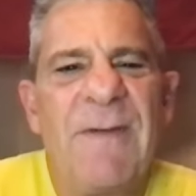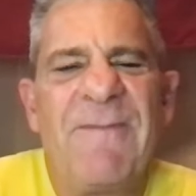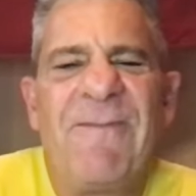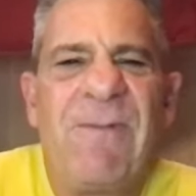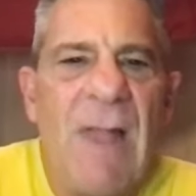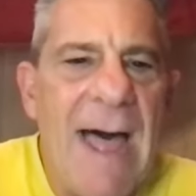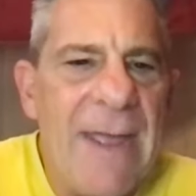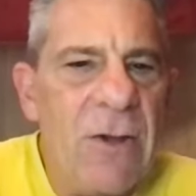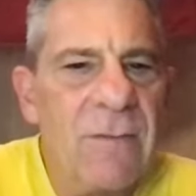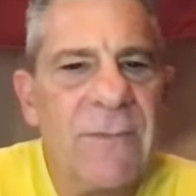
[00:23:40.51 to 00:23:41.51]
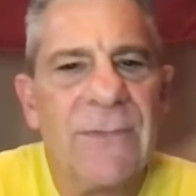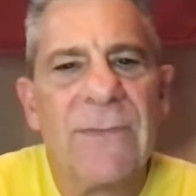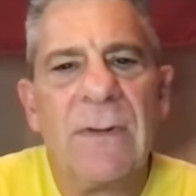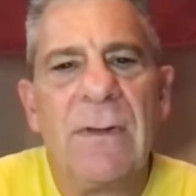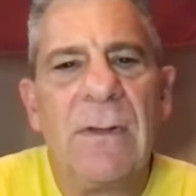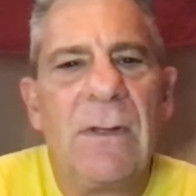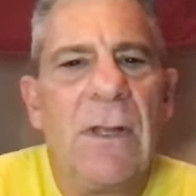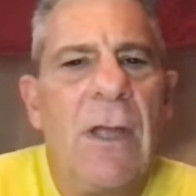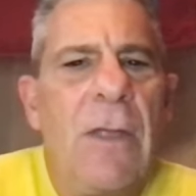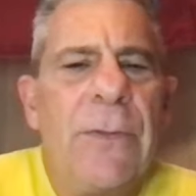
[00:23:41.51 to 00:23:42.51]
The flyovers.
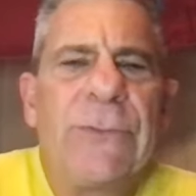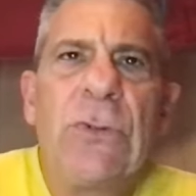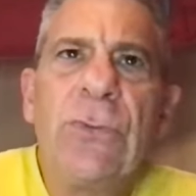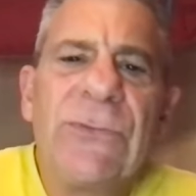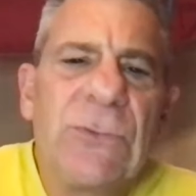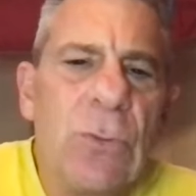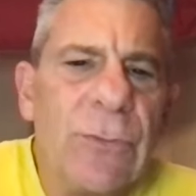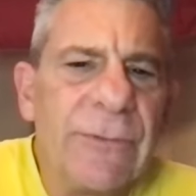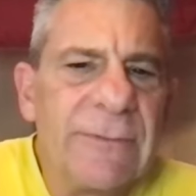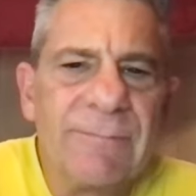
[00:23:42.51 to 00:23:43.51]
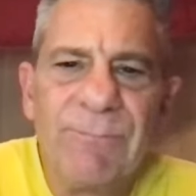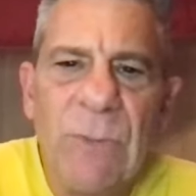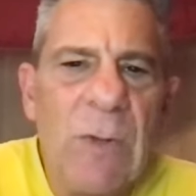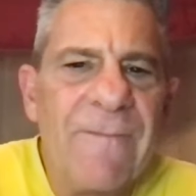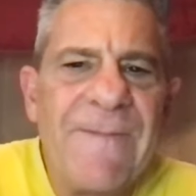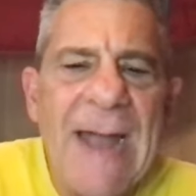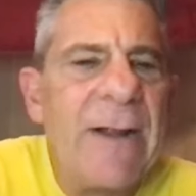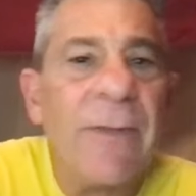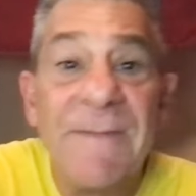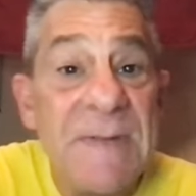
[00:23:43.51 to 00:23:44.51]
The two schools, you know,
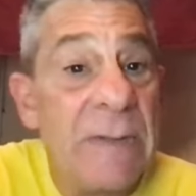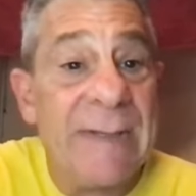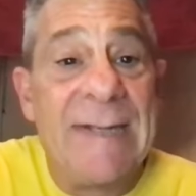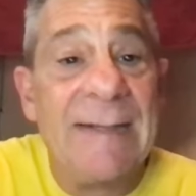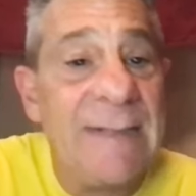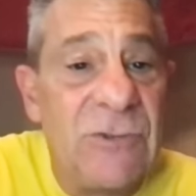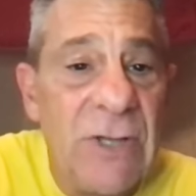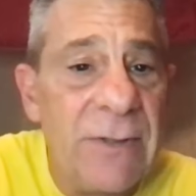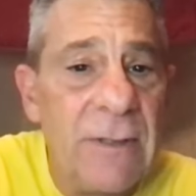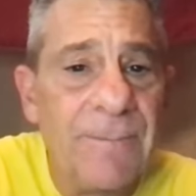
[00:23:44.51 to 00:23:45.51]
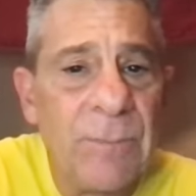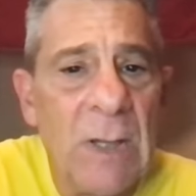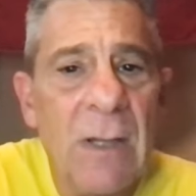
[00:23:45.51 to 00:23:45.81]
fighting on the field against each other,